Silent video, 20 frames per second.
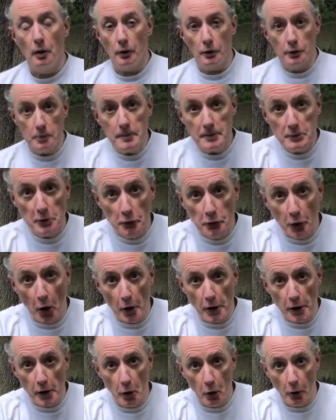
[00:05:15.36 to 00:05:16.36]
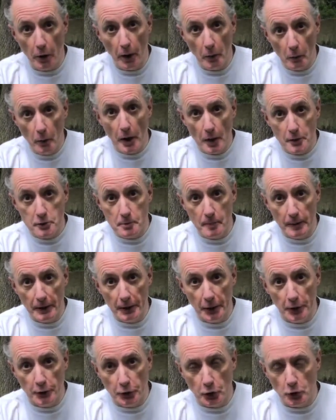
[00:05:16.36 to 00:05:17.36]
Look, it's Mr. Doggy, all right? What else am I
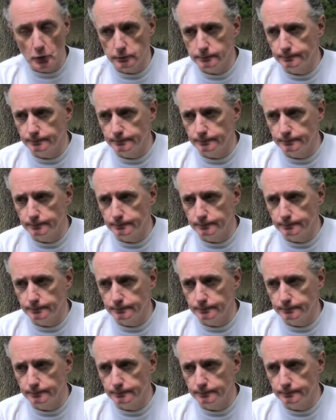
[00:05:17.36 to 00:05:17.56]
going to do?